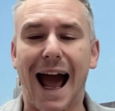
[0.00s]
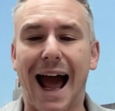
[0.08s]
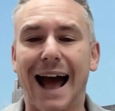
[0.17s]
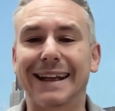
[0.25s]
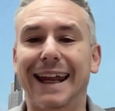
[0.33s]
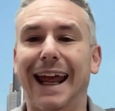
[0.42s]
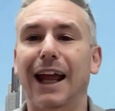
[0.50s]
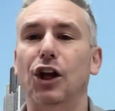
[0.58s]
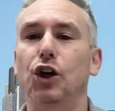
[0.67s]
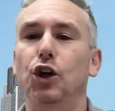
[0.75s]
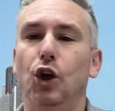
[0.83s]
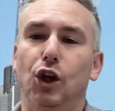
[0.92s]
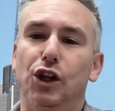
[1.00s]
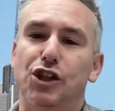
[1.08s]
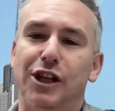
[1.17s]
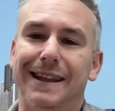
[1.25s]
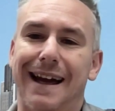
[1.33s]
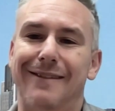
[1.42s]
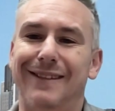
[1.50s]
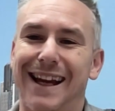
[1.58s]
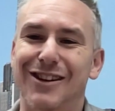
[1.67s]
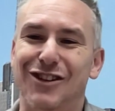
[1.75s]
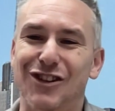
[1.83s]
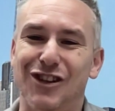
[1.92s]
and acknowledging that
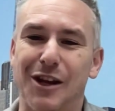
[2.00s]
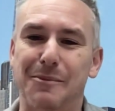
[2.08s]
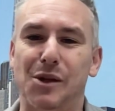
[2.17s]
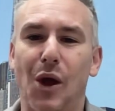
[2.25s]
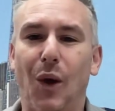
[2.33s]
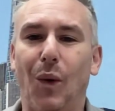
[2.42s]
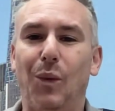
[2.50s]
relationships